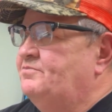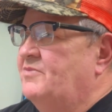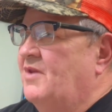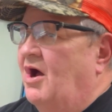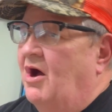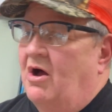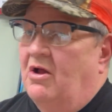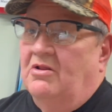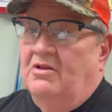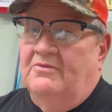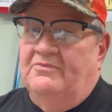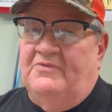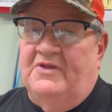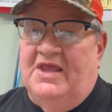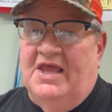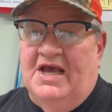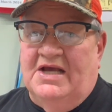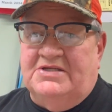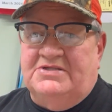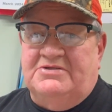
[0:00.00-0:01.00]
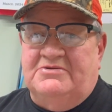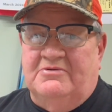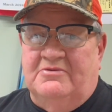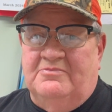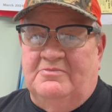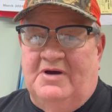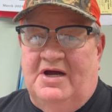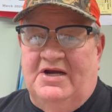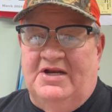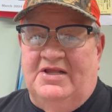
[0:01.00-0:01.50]
all of the extra
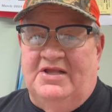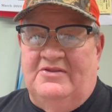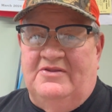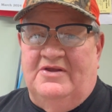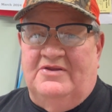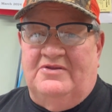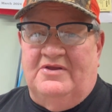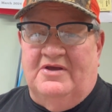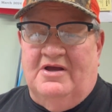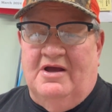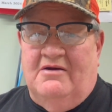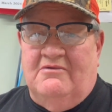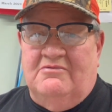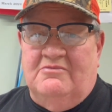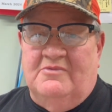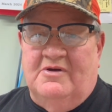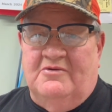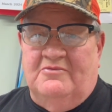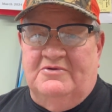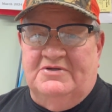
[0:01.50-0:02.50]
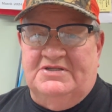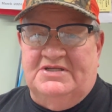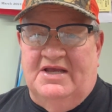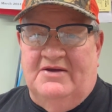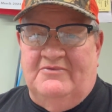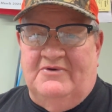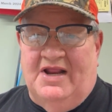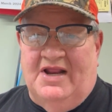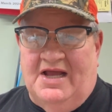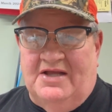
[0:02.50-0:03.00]
money that the government was
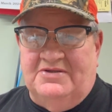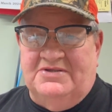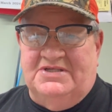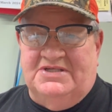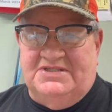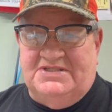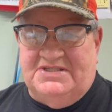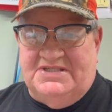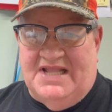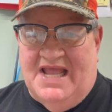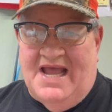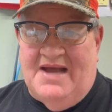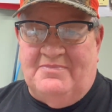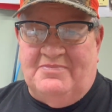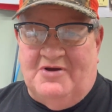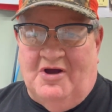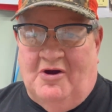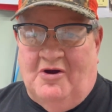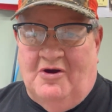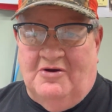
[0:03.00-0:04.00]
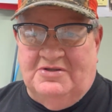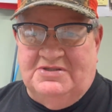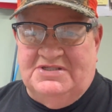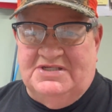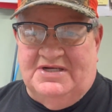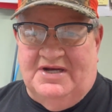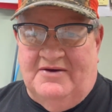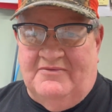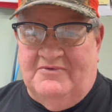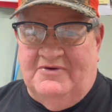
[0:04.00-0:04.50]
giving out in the SNAP cards
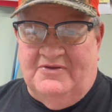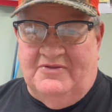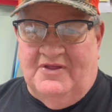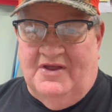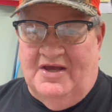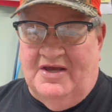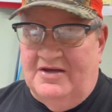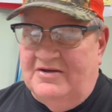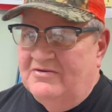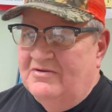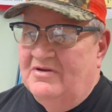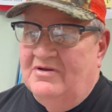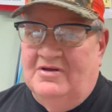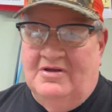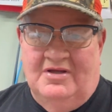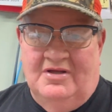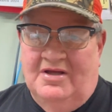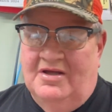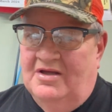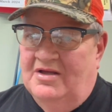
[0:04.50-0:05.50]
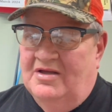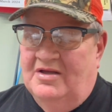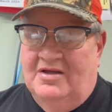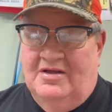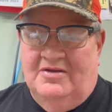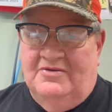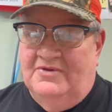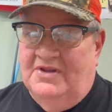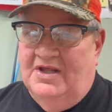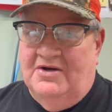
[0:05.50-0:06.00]
and everything,
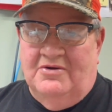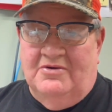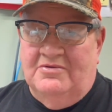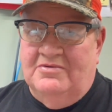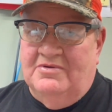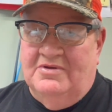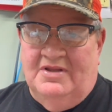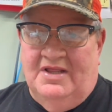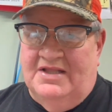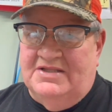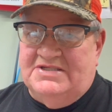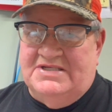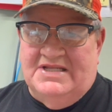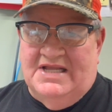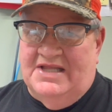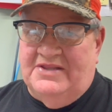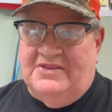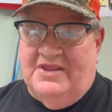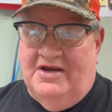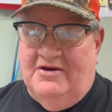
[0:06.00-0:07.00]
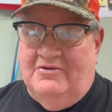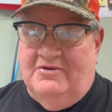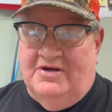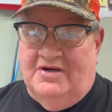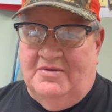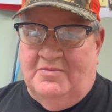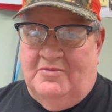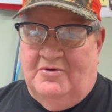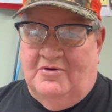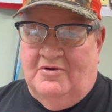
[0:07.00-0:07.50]
they don't, that's not there
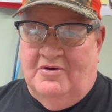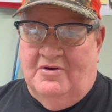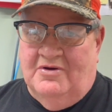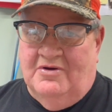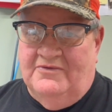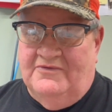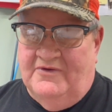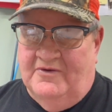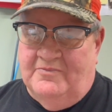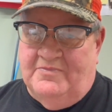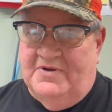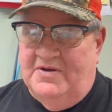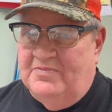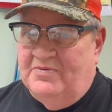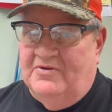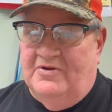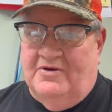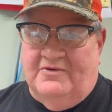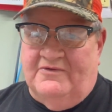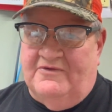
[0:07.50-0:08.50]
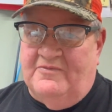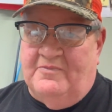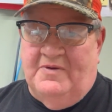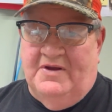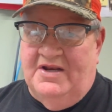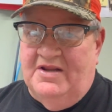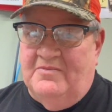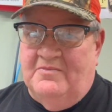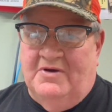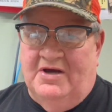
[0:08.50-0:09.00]
anymore. So people aren't
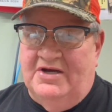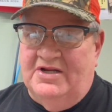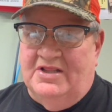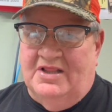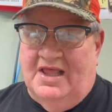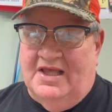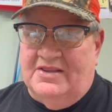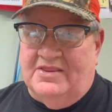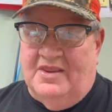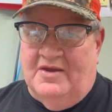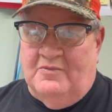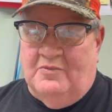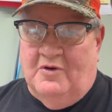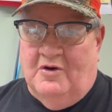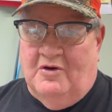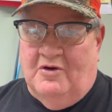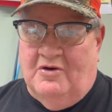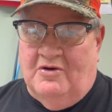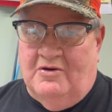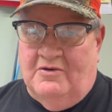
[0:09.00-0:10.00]
spending money like they were.